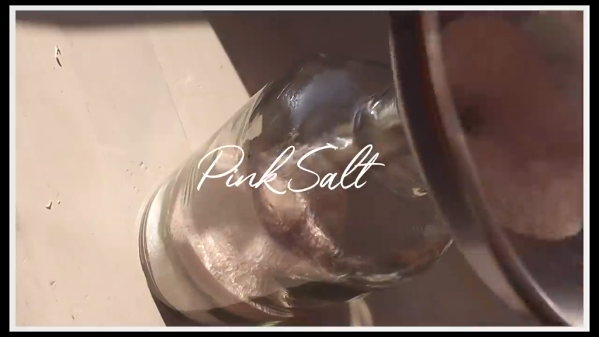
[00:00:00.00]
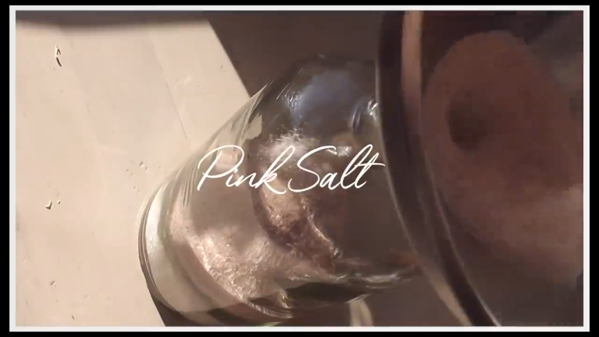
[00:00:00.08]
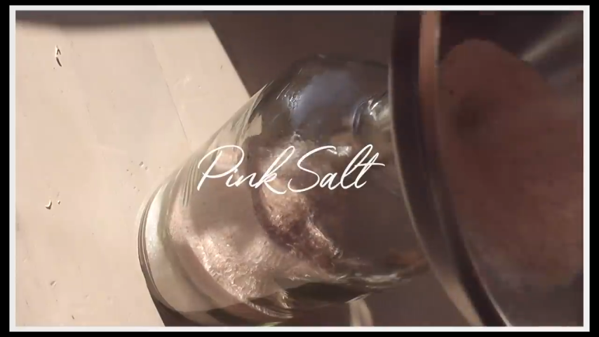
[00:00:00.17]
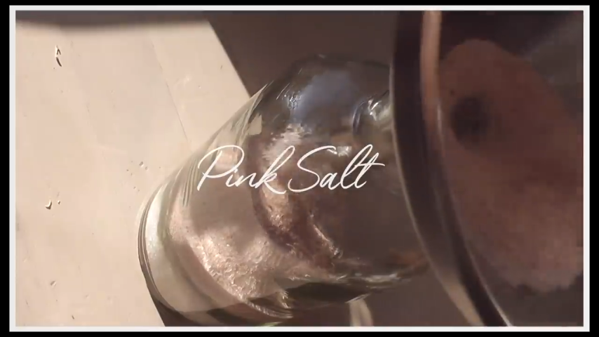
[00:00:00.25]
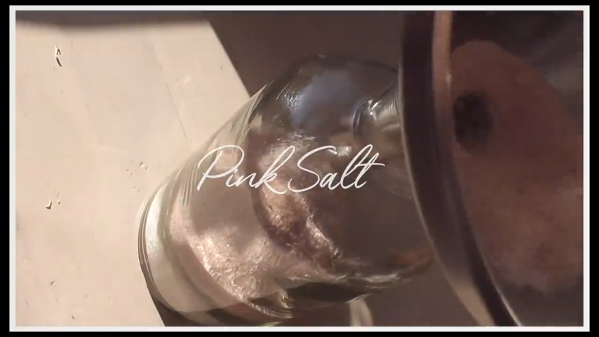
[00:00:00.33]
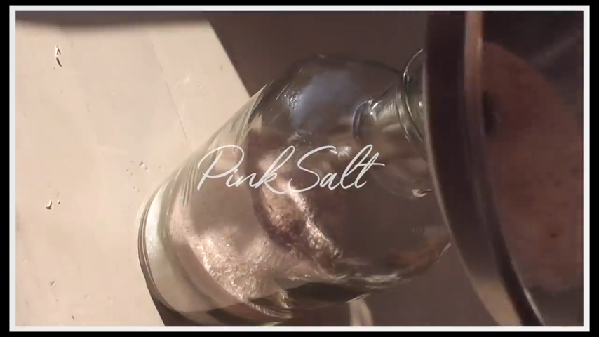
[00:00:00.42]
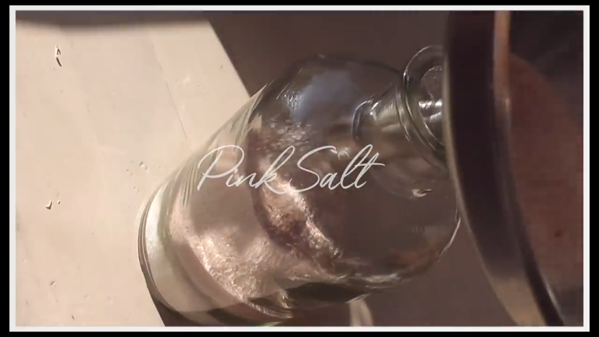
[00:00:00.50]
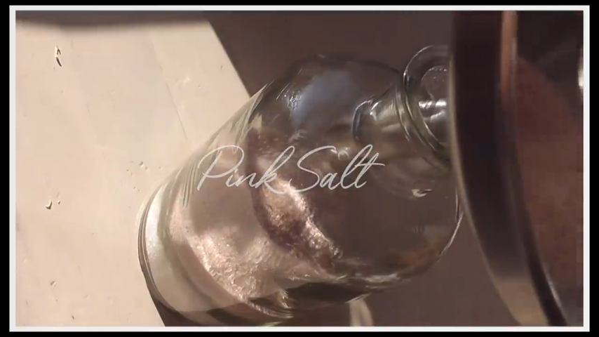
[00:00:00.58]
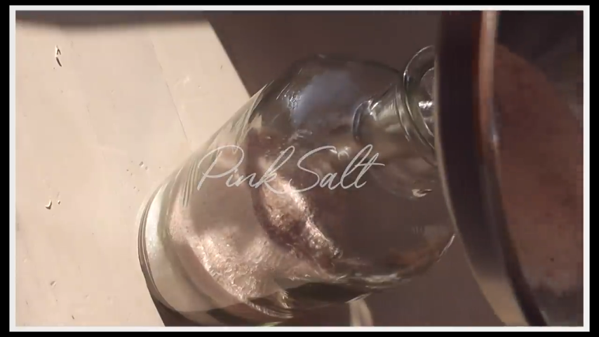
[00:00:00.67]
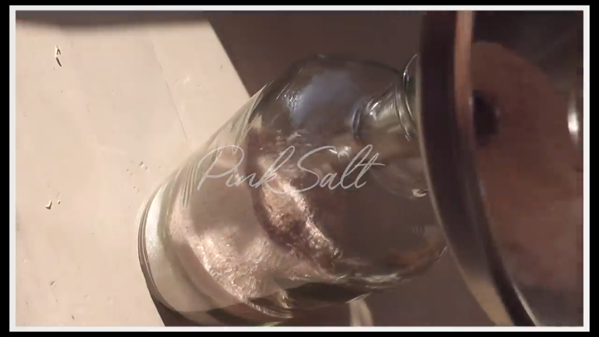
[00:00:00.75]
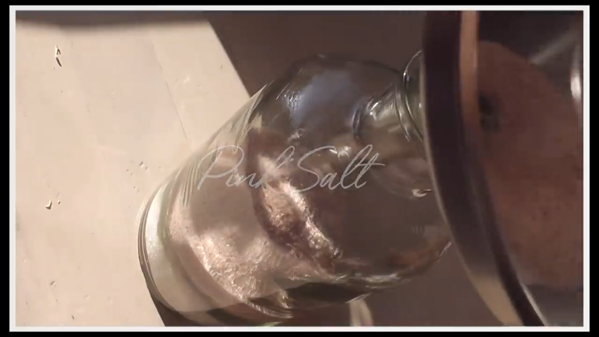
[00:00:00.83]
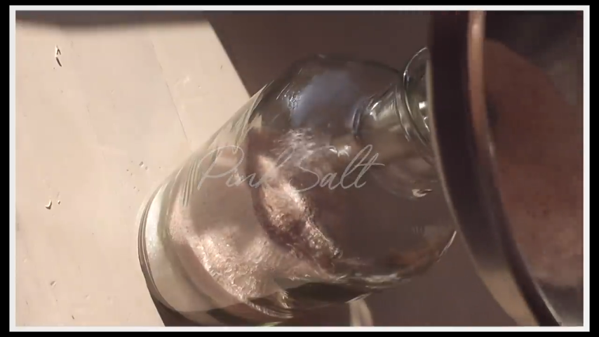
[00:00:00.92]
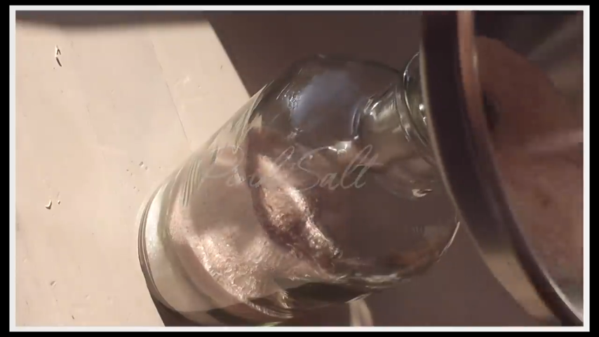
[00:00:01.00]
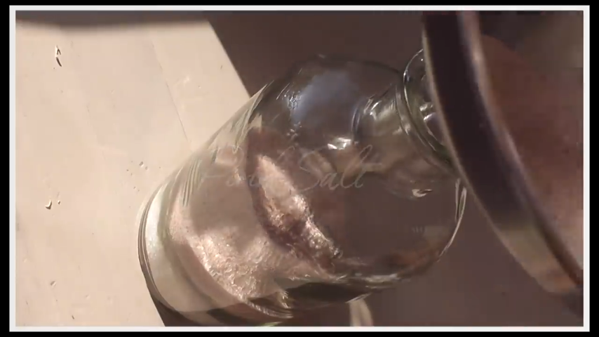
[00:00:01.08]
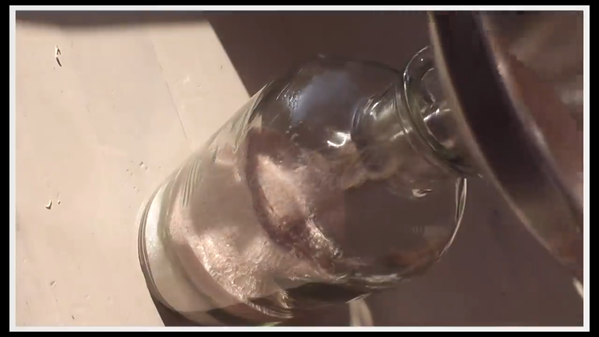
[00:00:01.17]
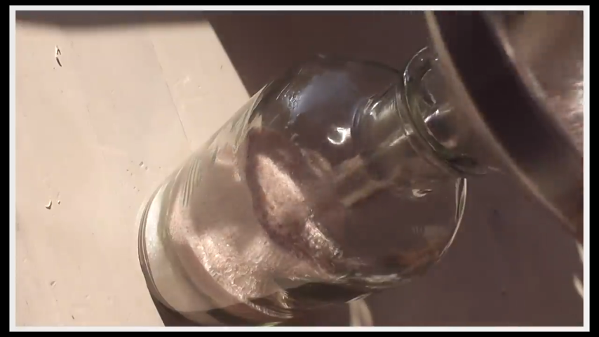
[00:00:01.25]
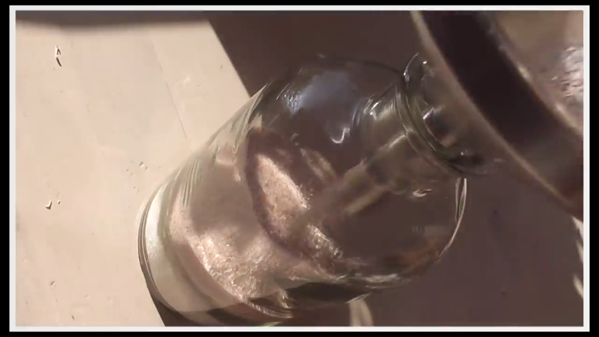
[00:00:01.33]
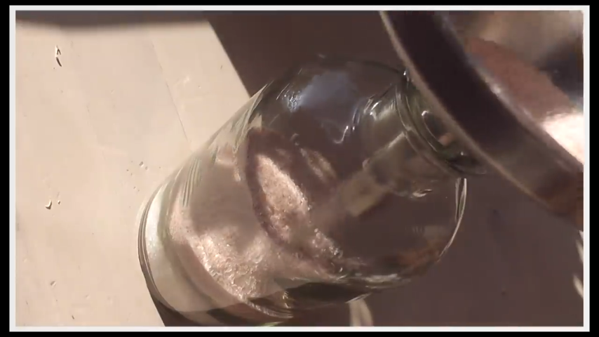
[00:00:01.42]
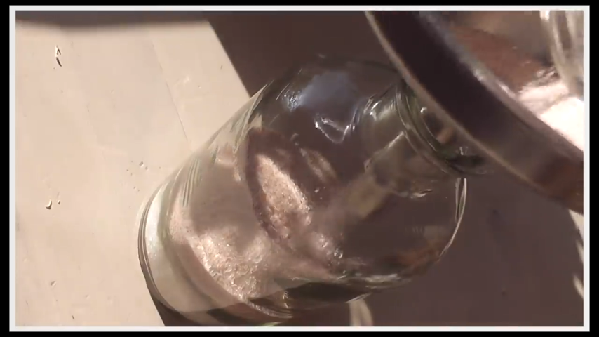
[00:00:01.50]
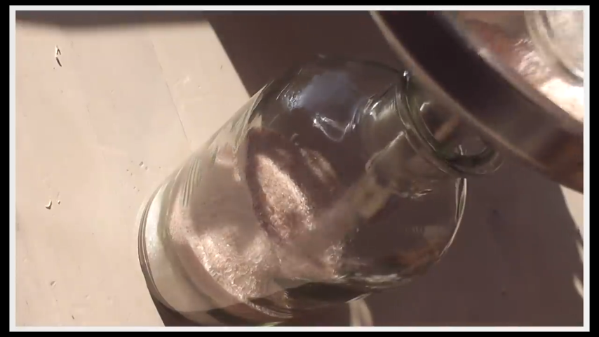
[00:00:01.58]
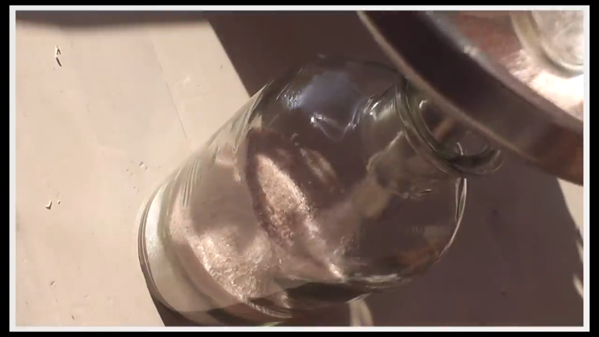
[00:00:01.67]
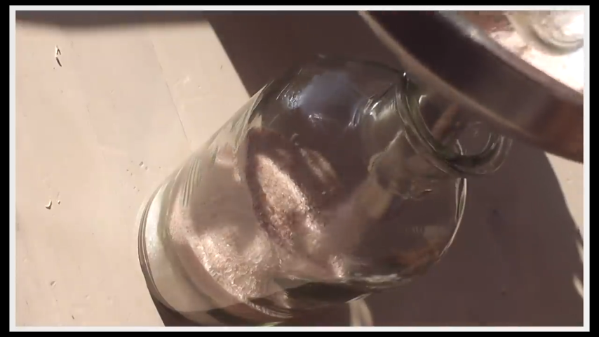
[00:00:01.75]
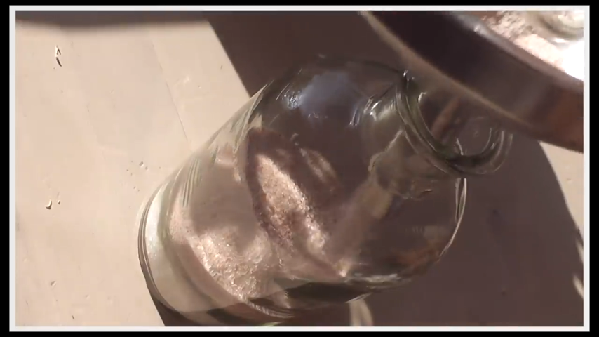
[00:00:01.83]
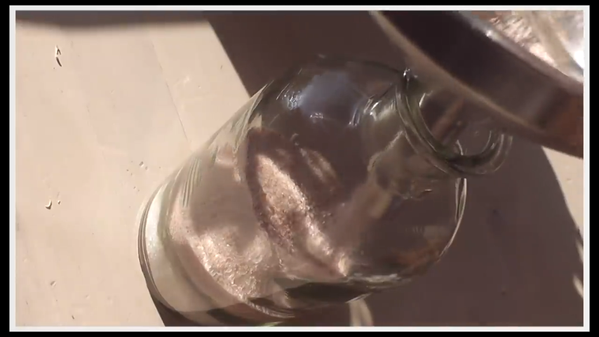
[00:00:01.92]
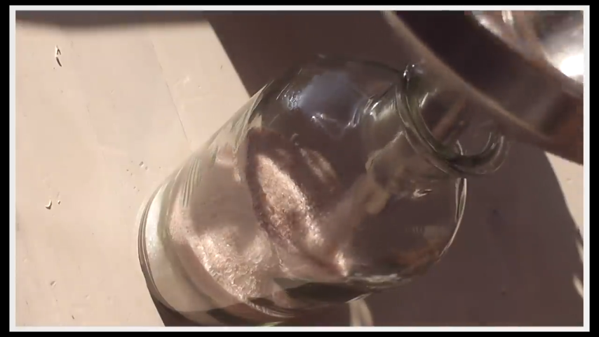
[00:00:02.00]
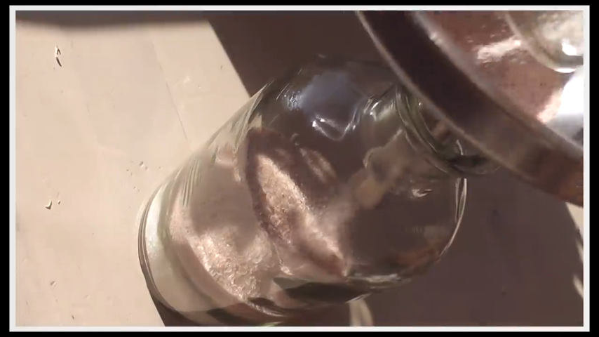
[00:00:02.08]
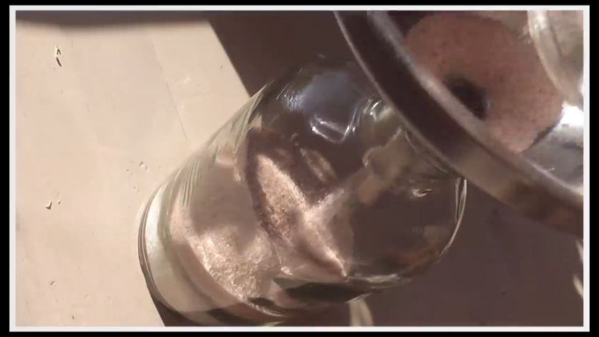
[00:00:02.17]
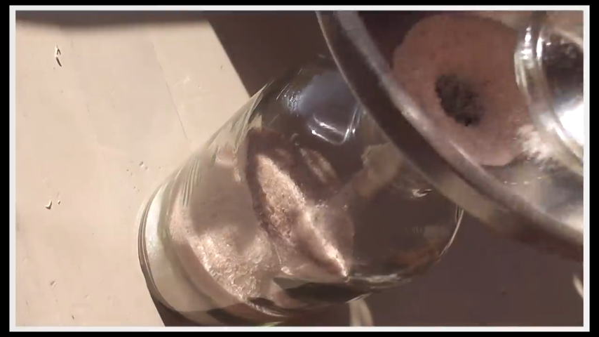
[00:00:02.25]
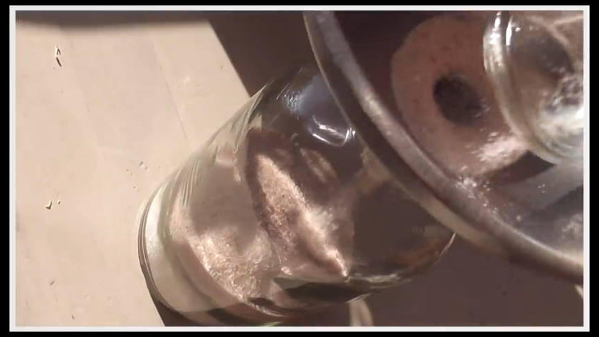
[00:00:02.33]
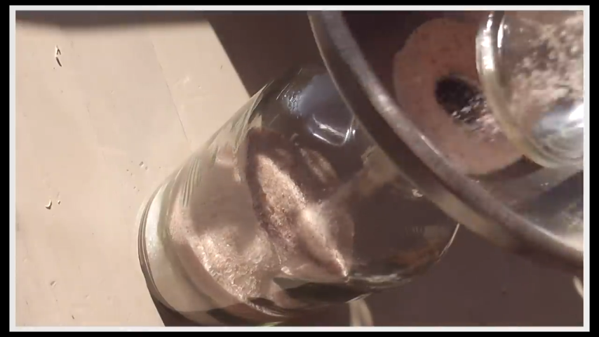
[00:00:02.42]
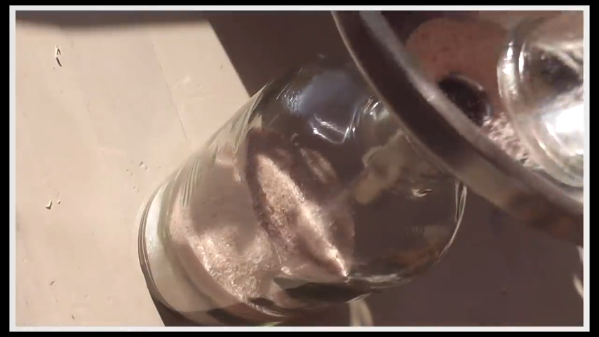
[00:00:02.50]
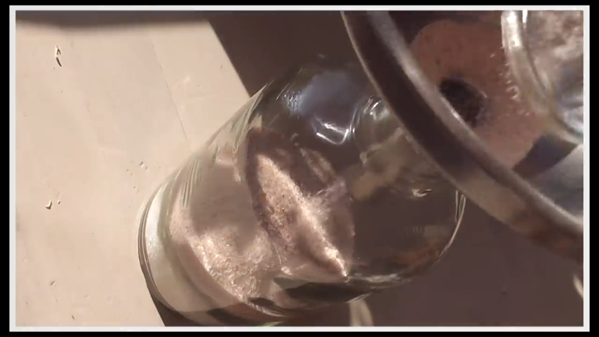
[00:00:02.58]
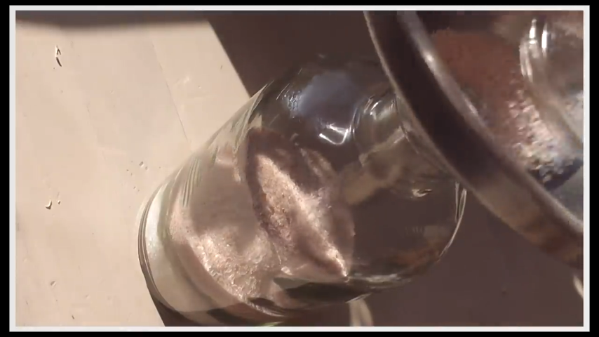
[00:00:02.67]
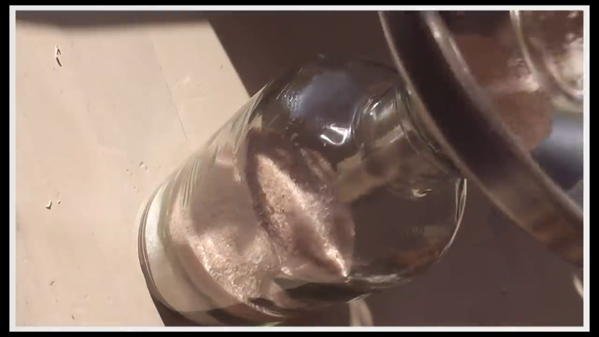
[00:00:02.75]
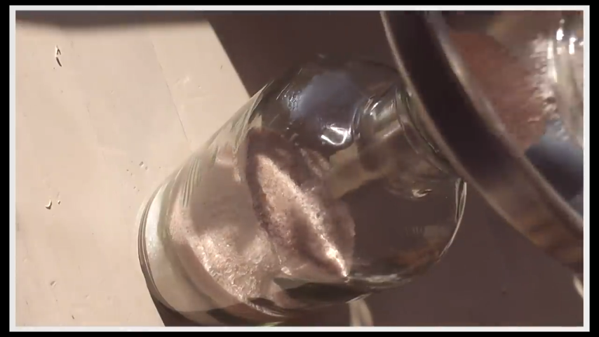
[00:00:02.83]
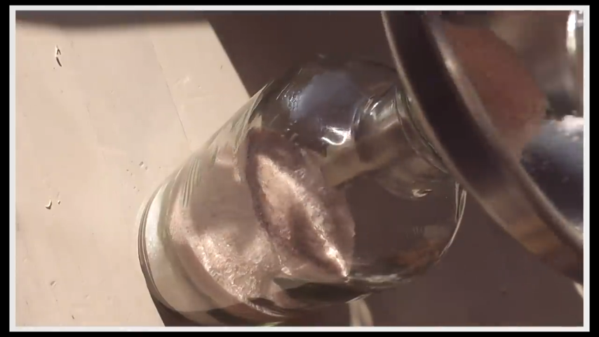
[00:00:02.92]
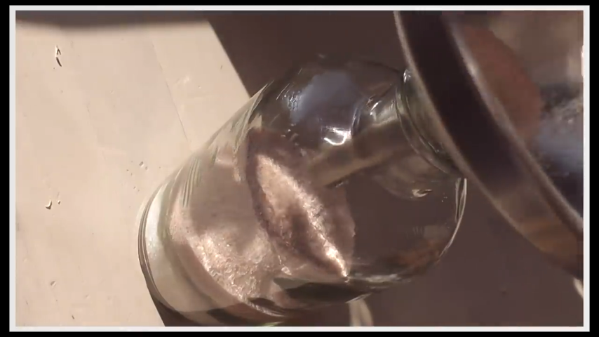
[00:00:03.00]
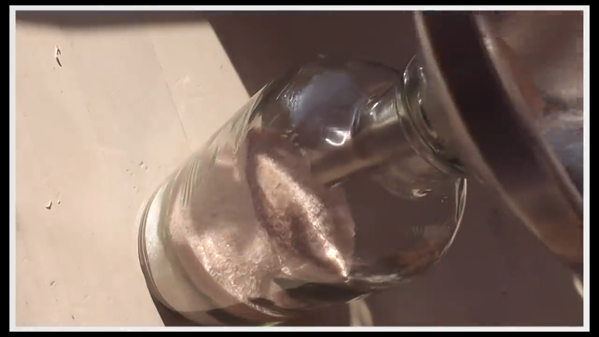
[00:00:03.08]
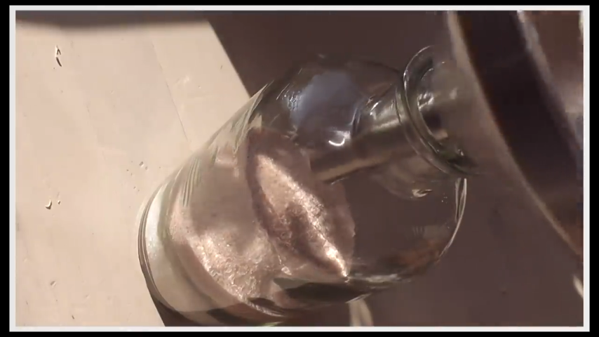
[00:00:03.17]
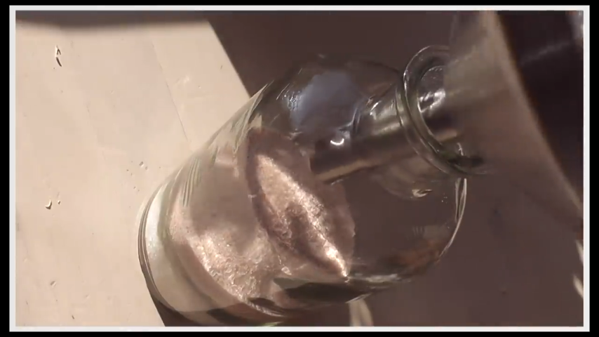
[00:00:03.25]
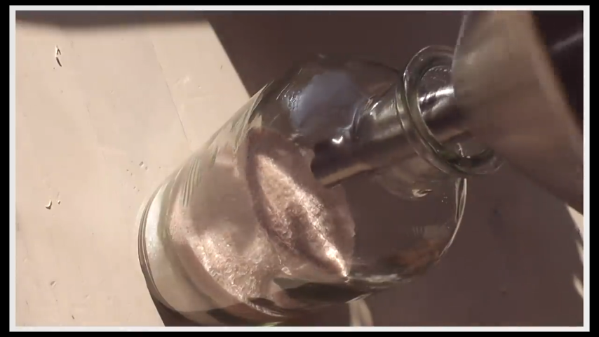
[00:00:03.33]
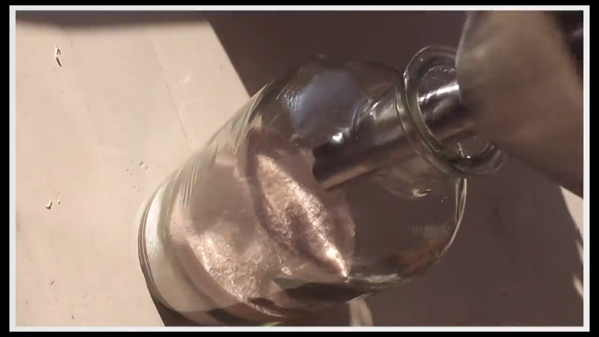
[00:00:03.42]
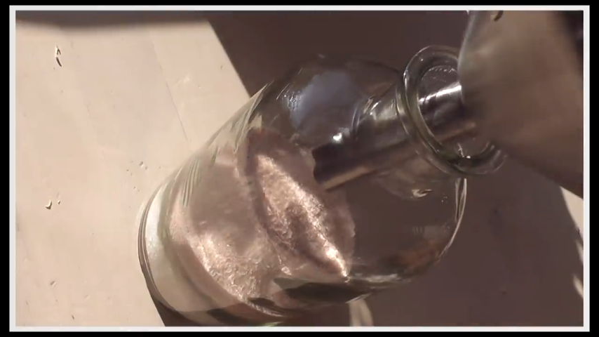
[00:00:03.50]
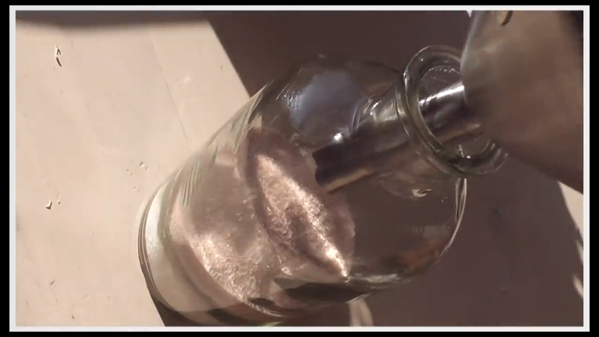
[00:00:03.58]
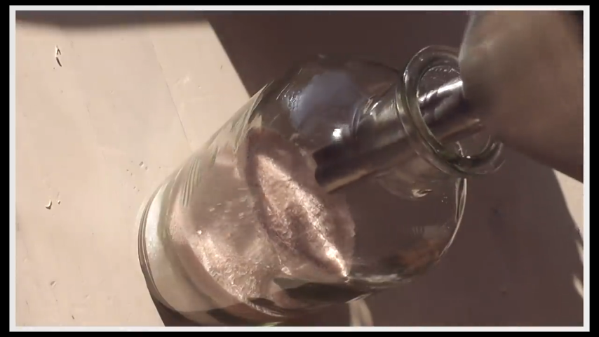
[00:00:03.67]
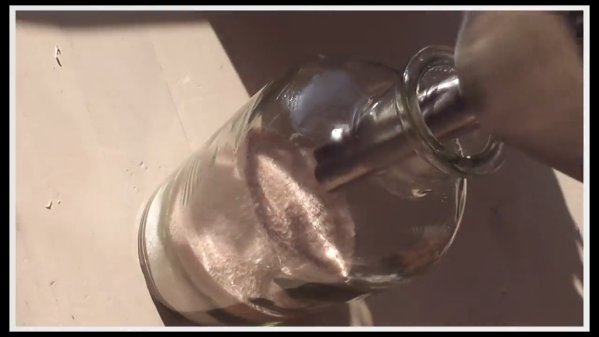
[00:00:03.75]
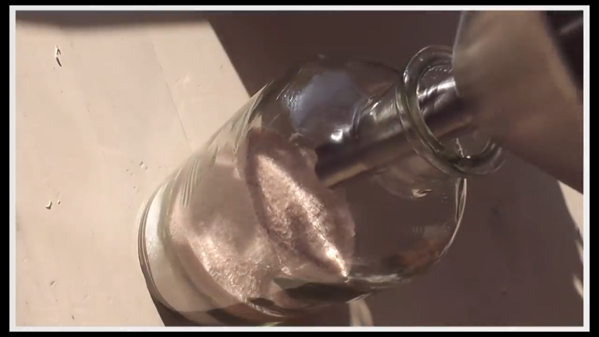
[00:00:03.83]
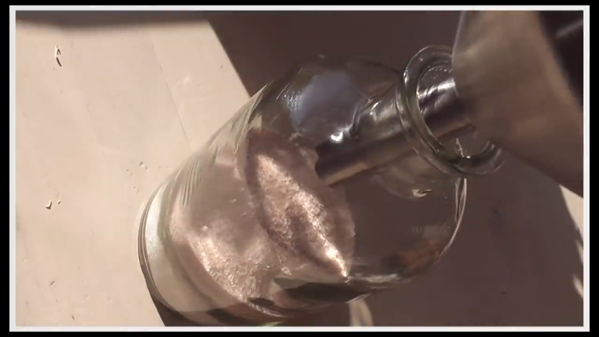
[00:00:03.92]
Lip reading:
(no speaker visible)